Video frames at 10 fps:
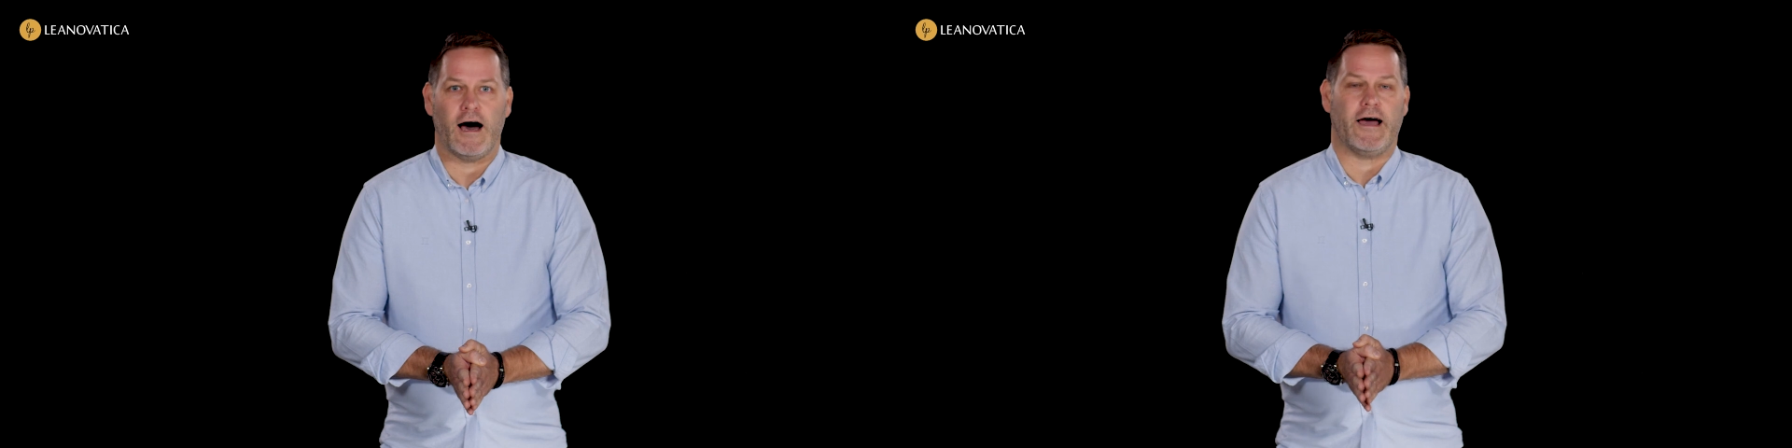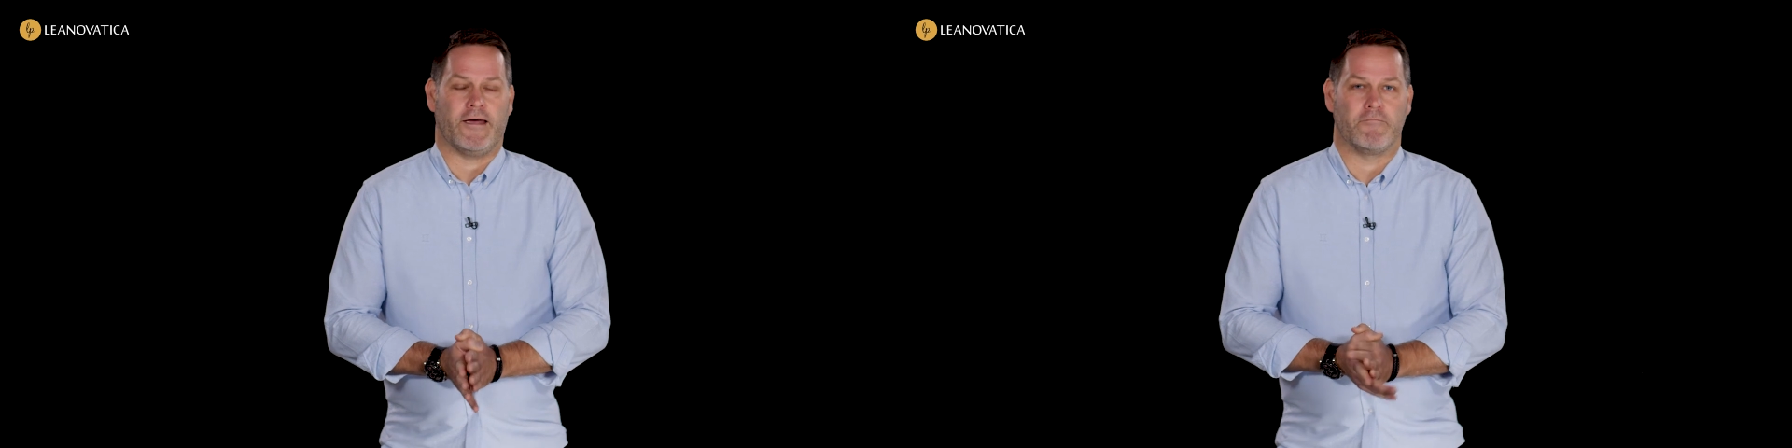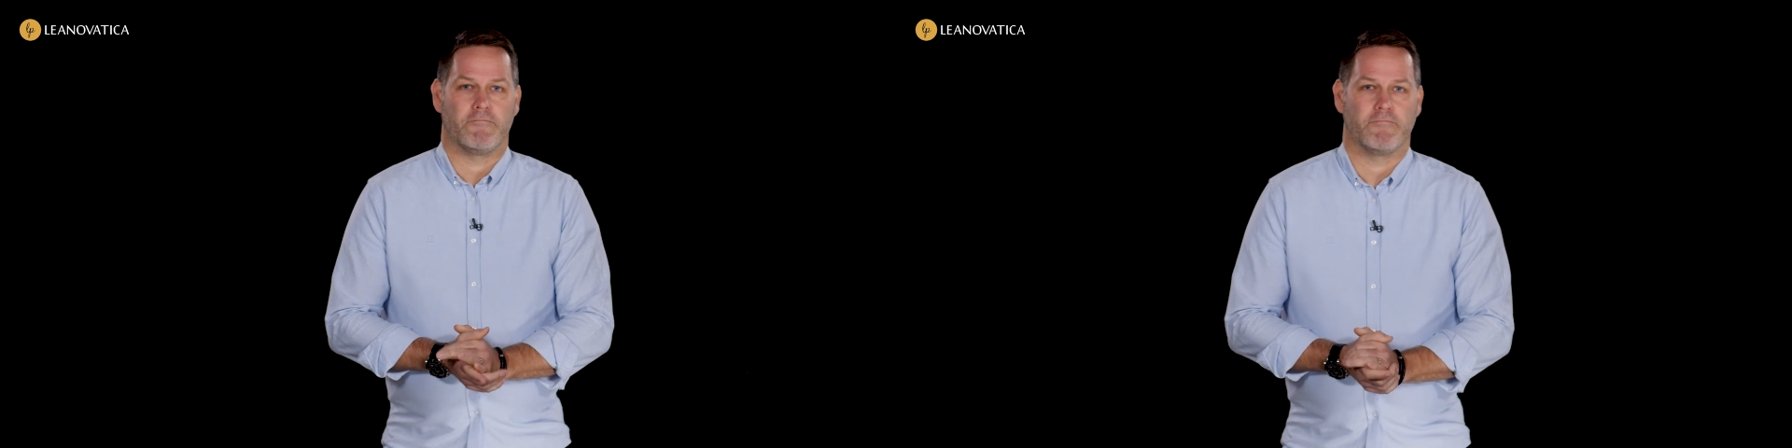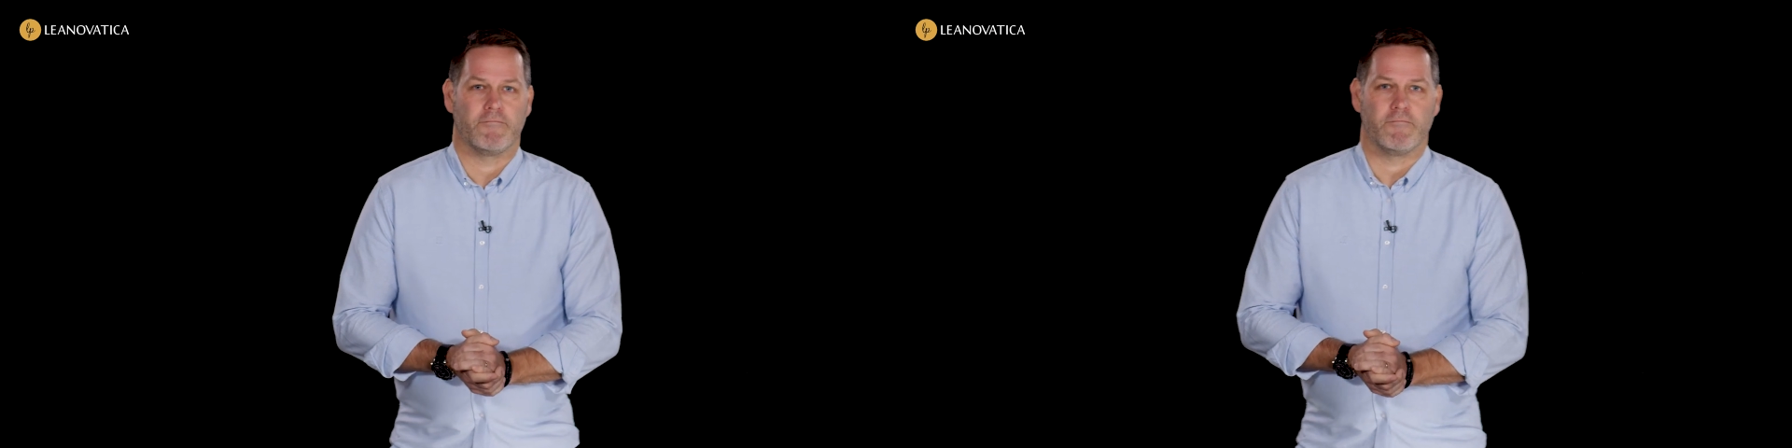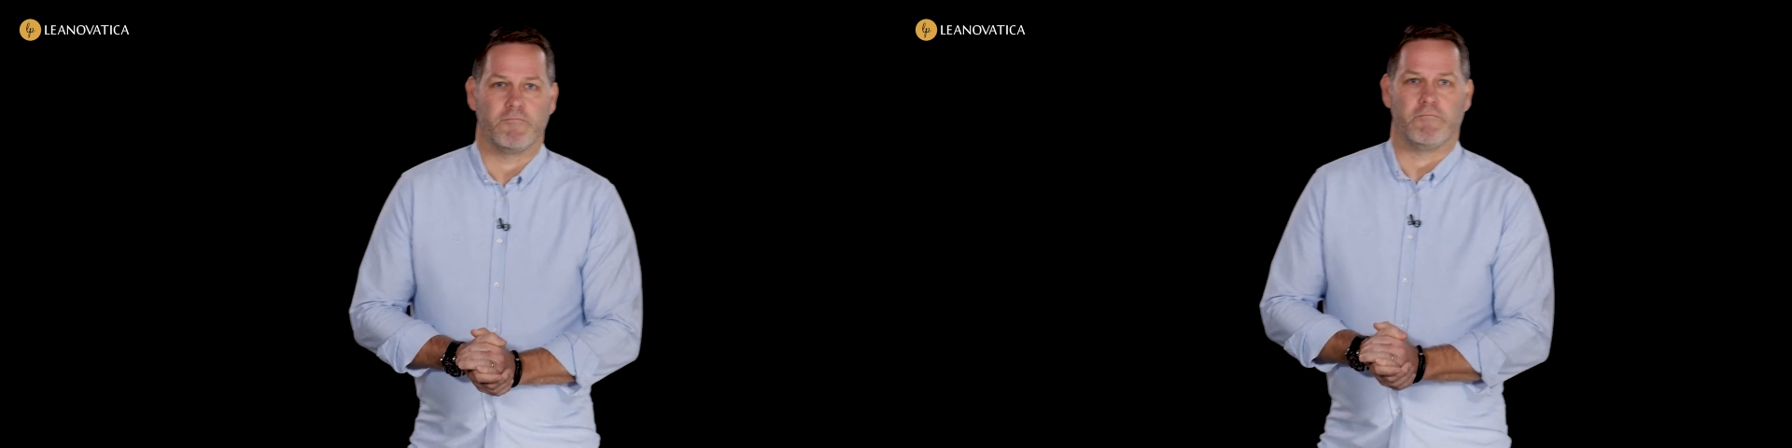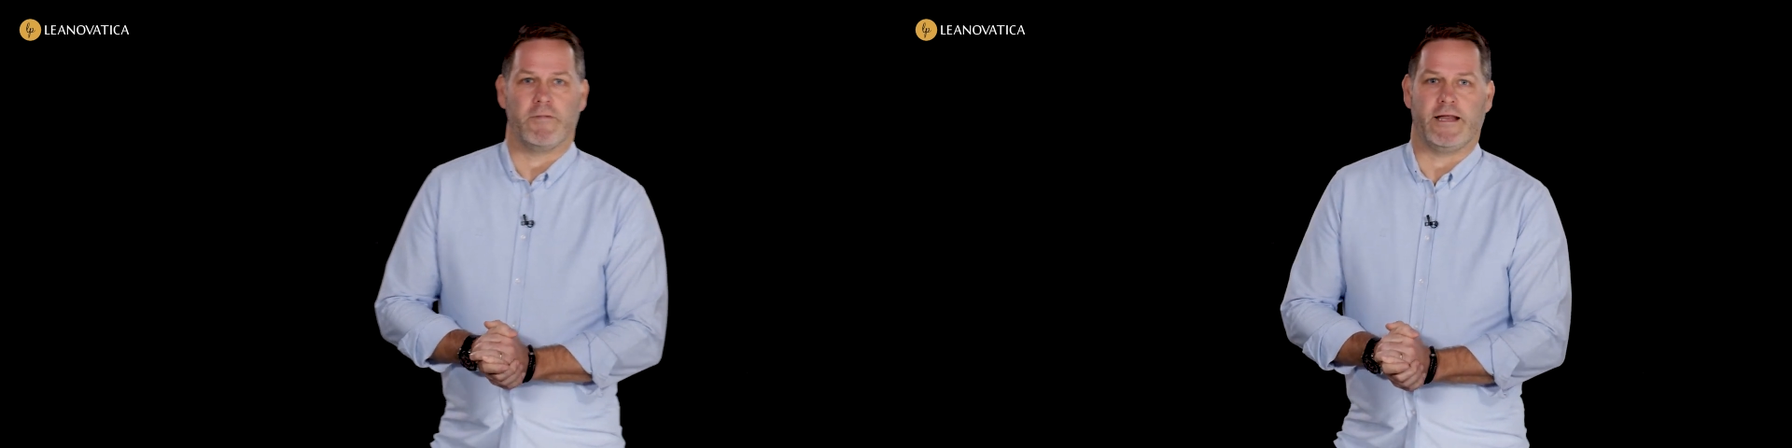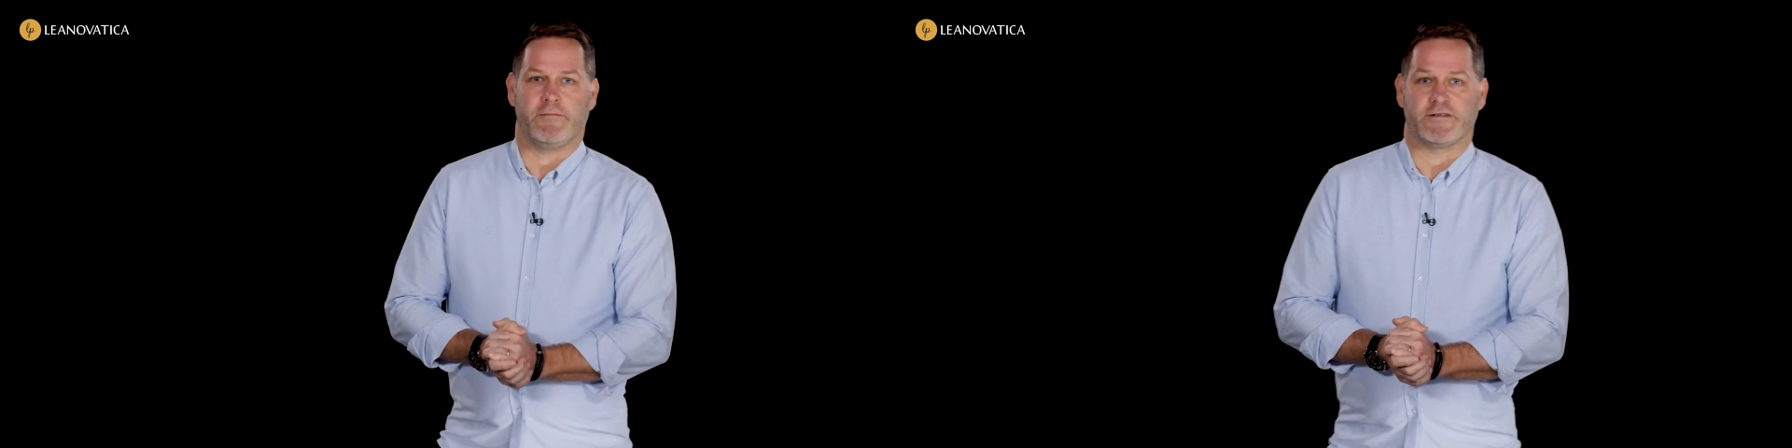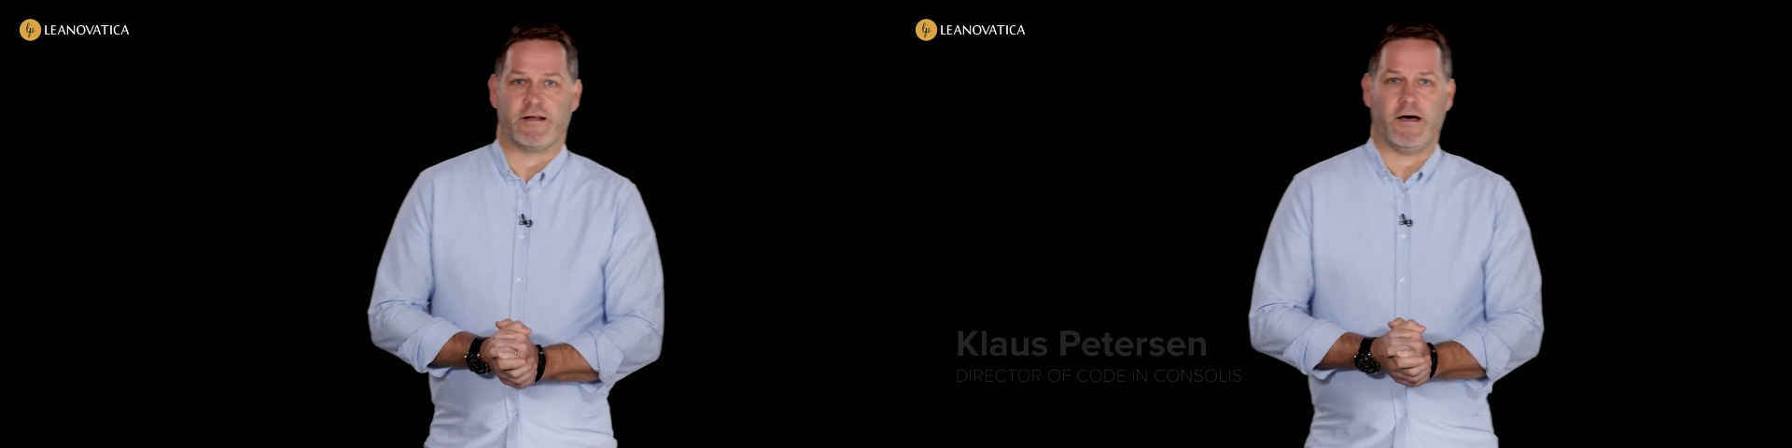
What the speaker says: Hi, my name is